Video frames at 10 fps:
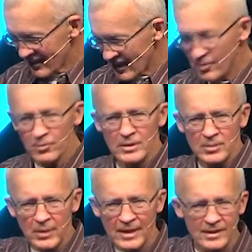And we went to
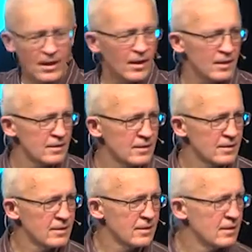buy a car.
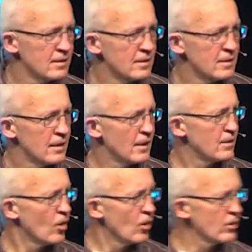
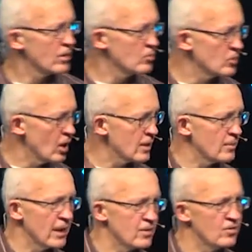And all they would talk
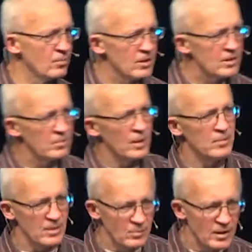about is the monthly
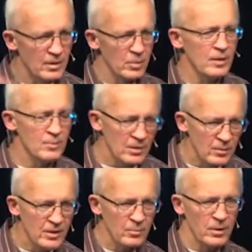payment, the monthly payment, the
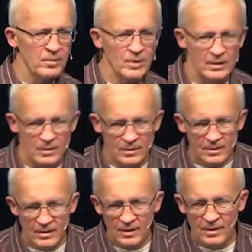monthly payment.
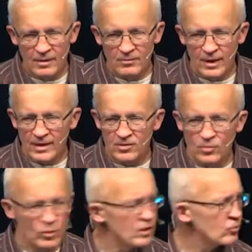Finally, I
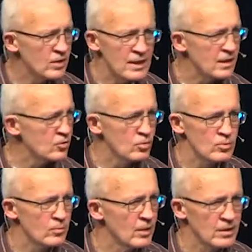said, we don't think in
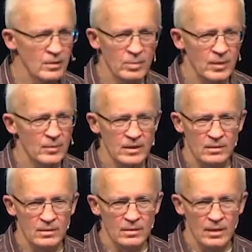terms of monthly payment.
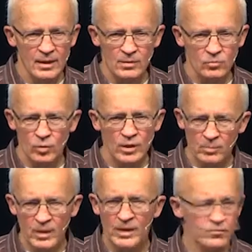We're going to
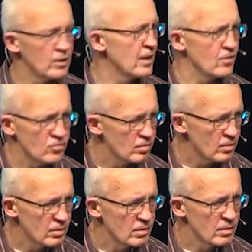pay for this.
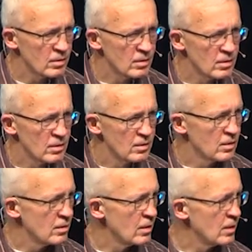
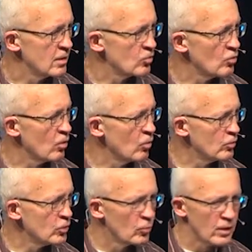And he goes, oh,
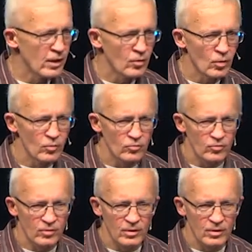you're one of those.